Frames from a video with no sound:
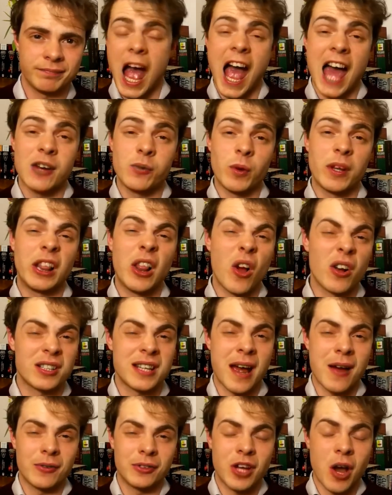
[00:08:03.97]
And with
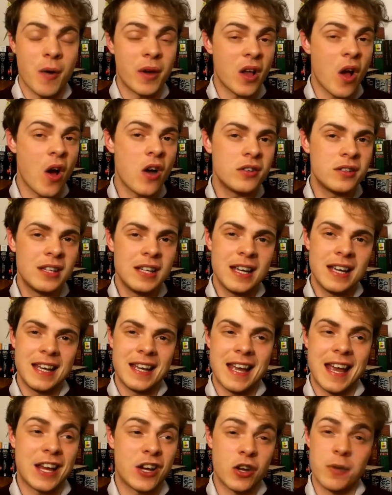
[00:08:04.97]
lockdown going on,
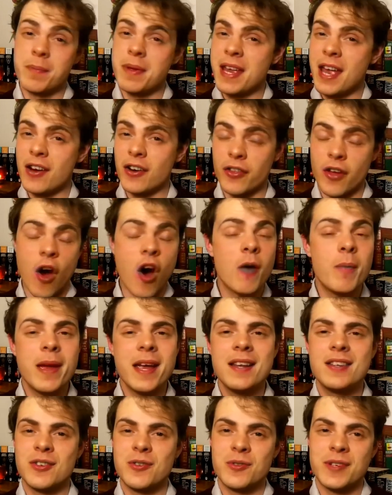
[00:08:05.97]
it could be another
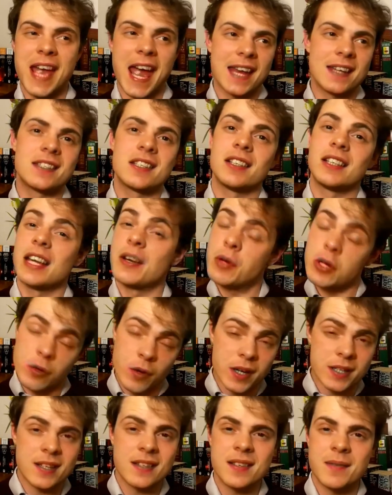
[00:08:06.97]
hobby to get into literary
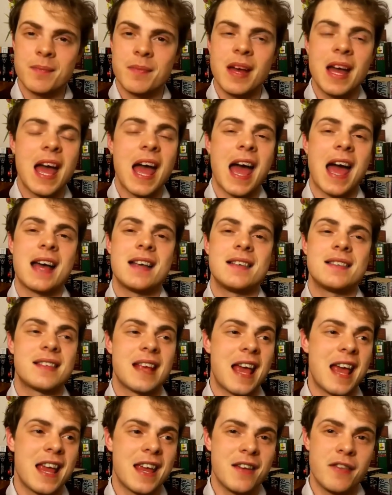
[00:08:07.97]
criticism as
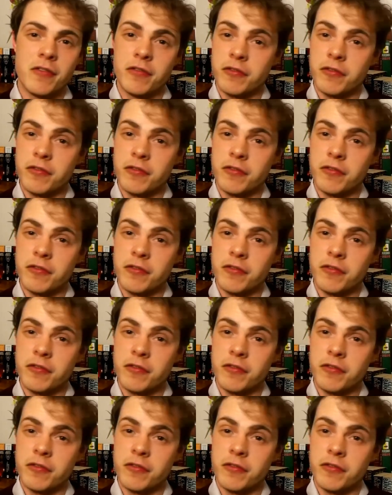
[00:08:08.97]
a